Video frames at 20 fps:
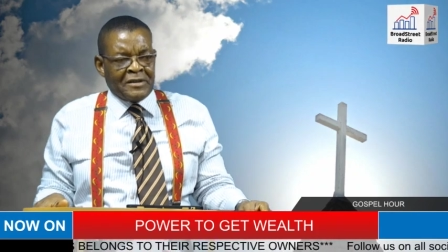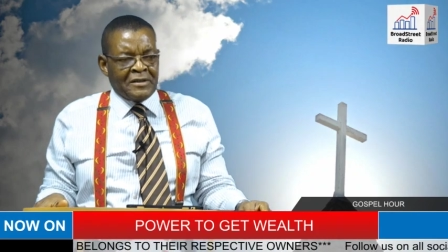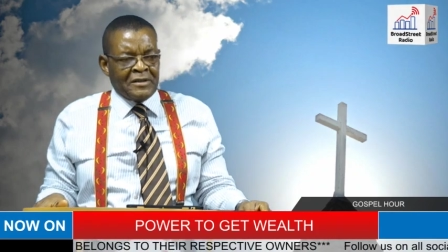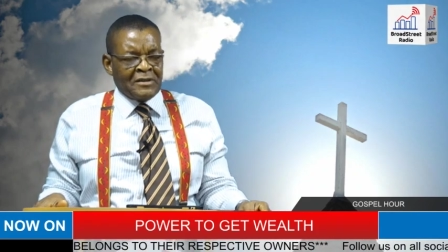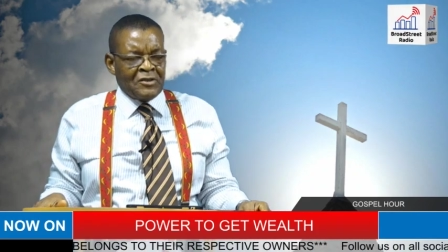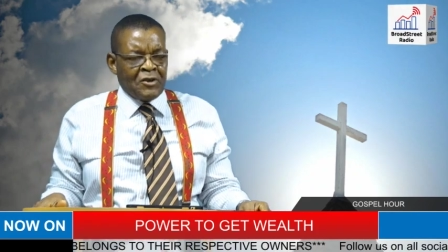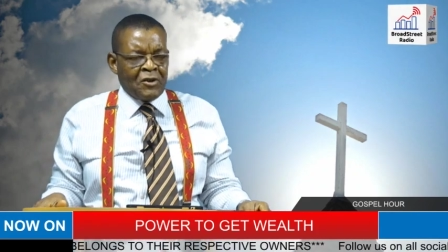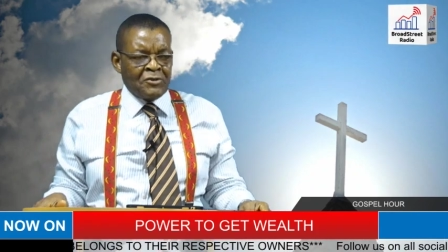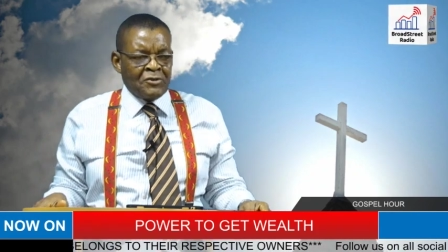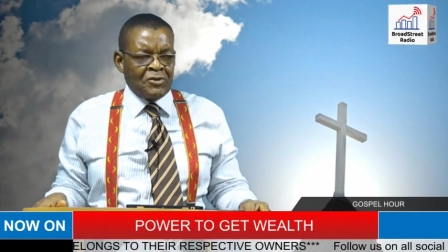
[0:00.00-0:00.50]

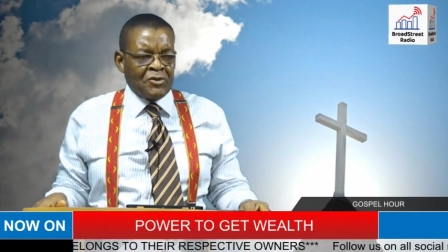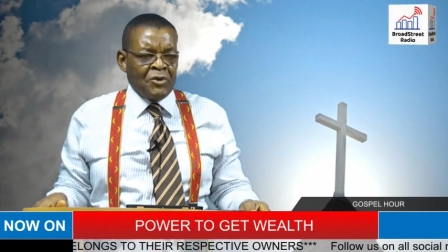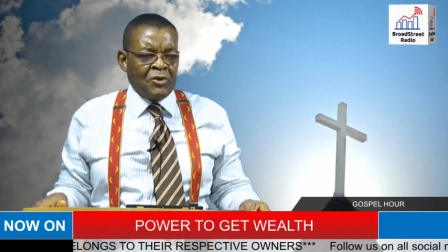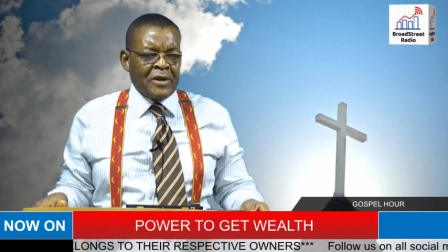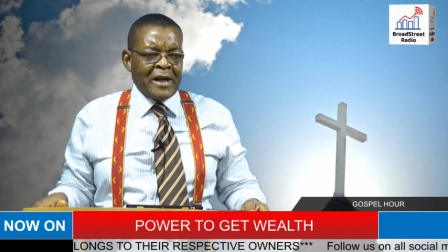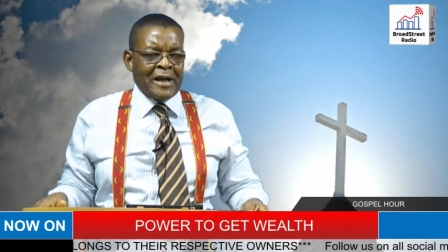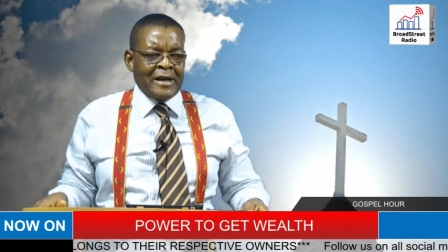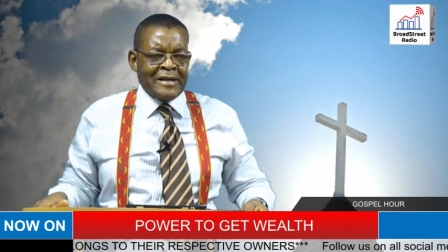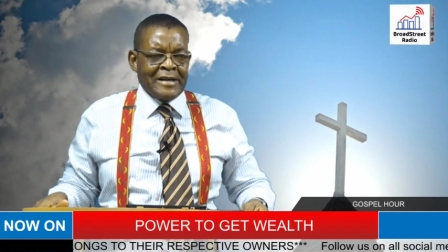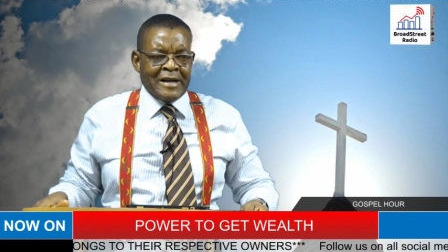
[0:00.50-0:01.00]
don't go
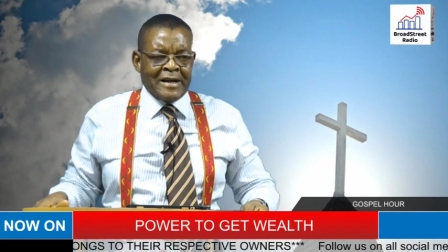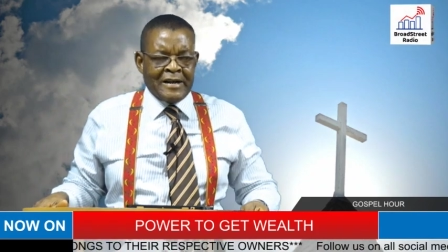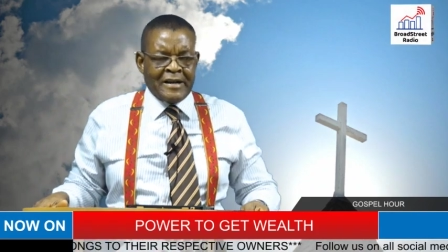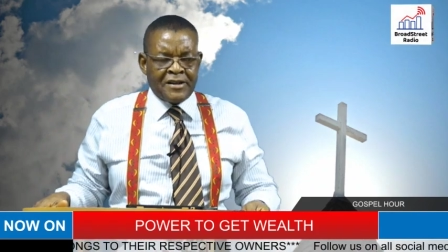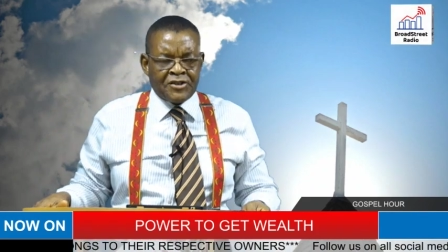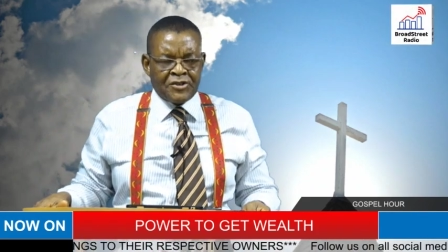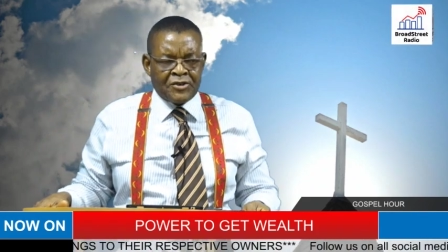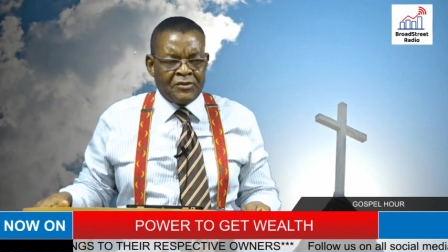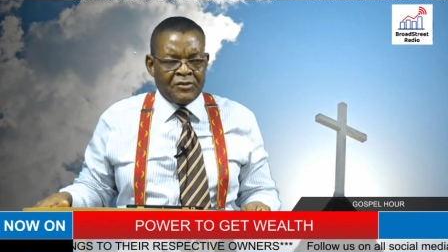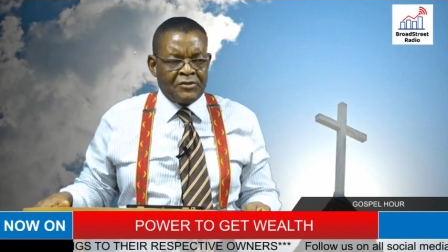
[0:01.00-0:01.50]
that
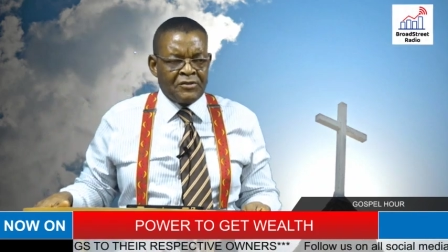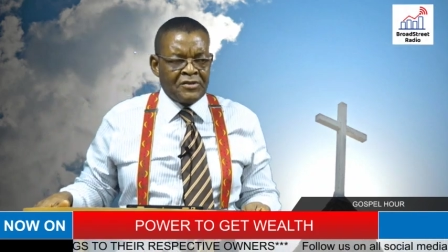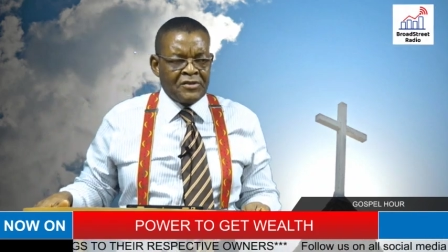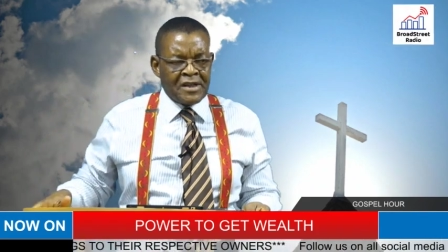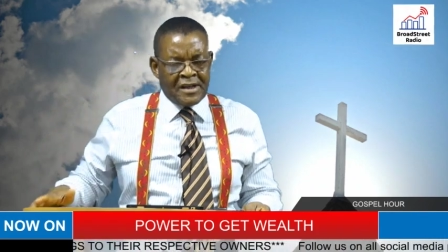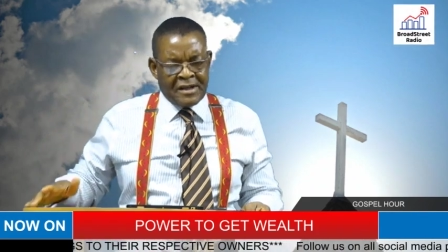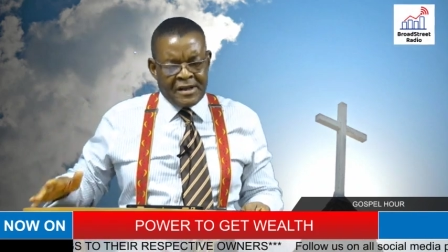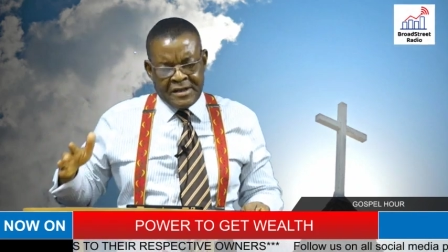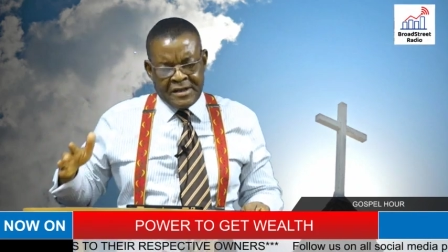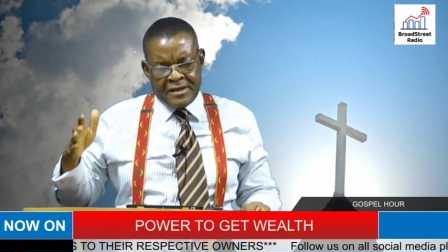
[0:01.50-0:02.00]
direction,
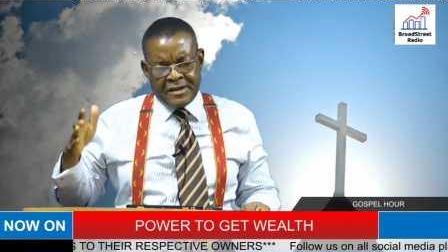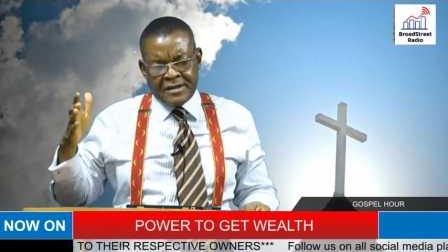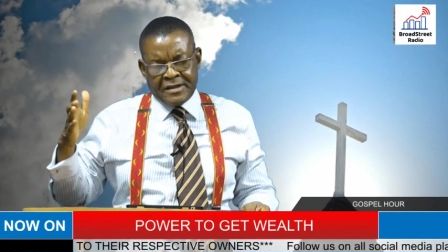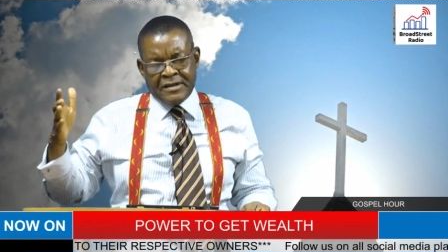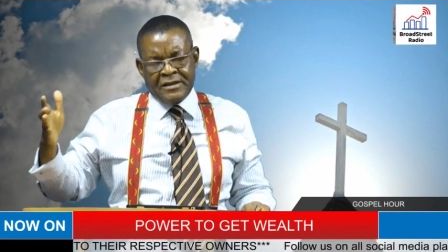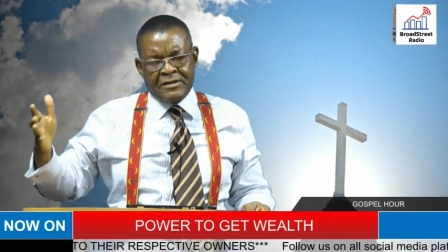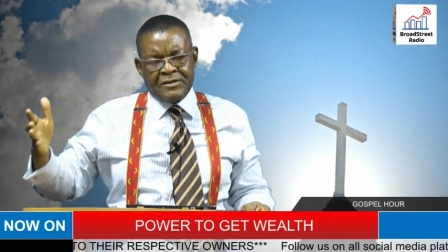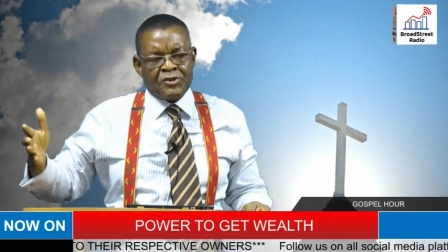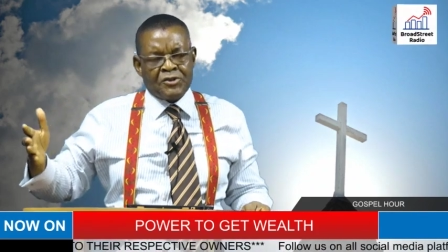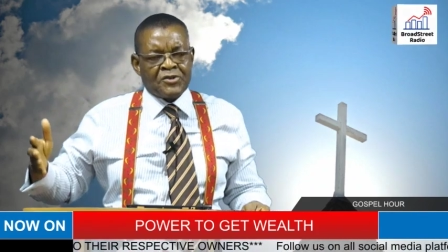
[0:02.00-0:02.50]
take
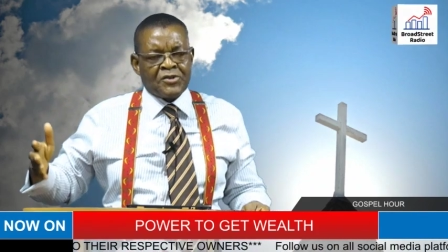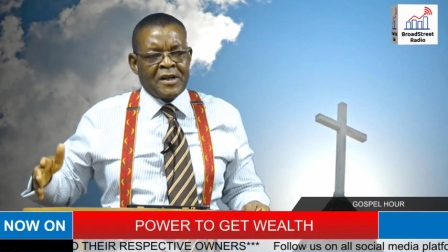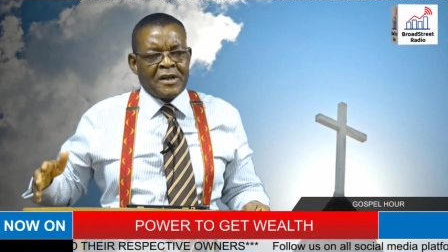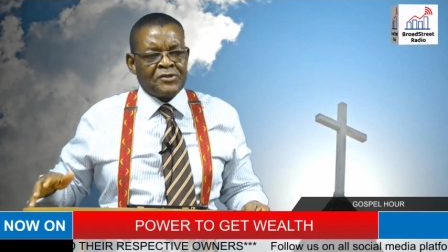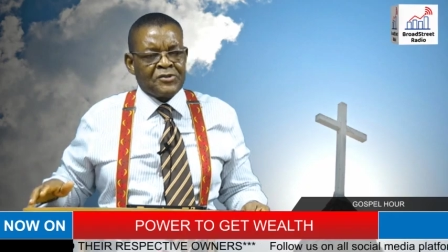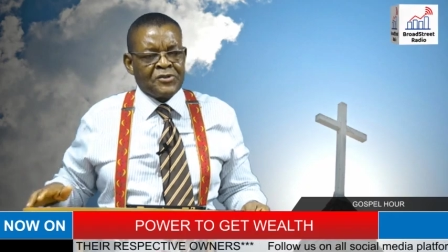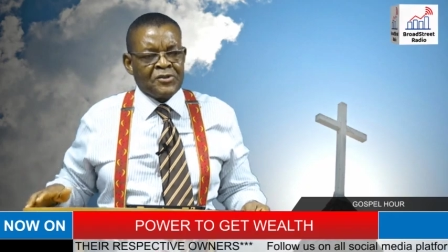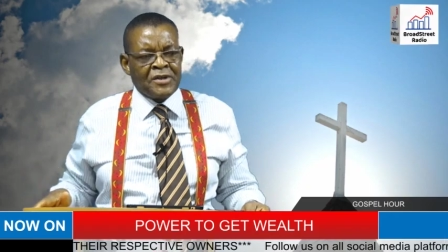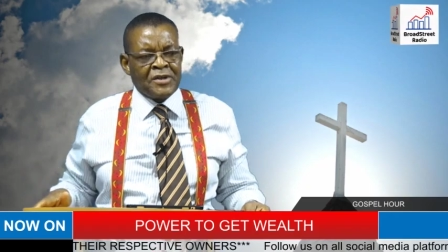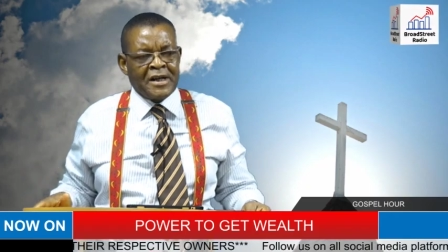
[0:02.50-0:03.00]
so and
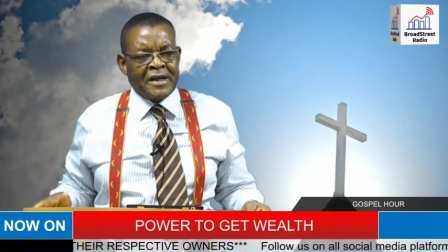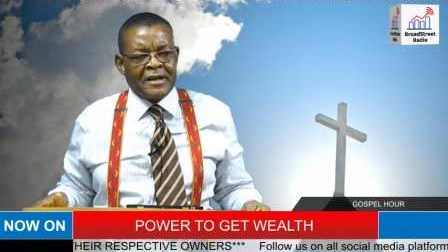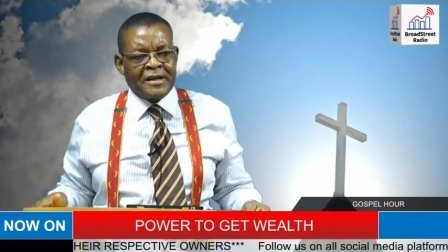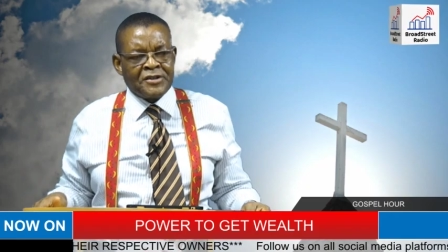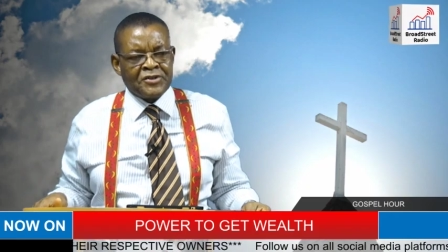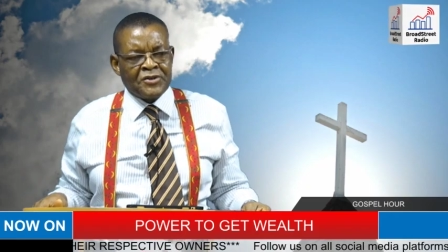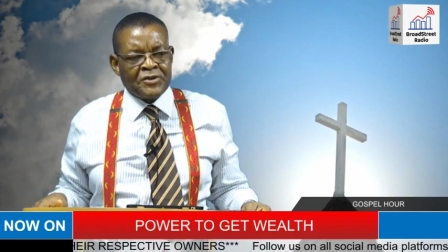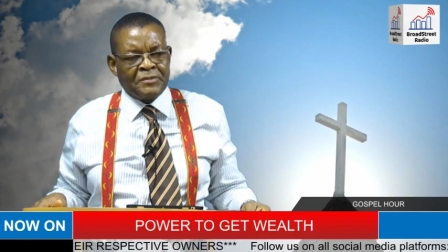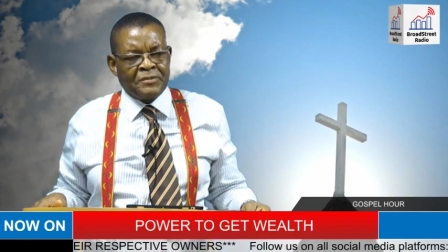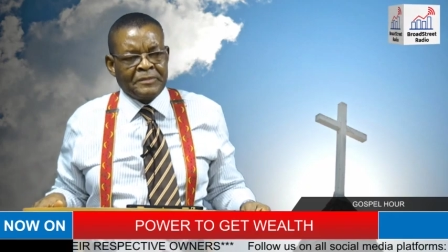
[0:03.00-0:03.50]
so
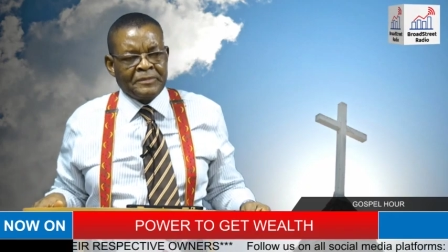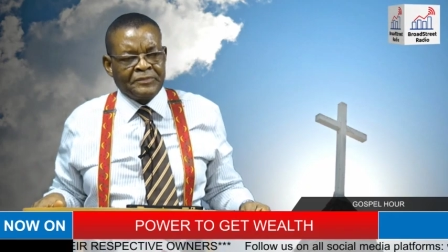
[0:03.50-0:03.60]
direction,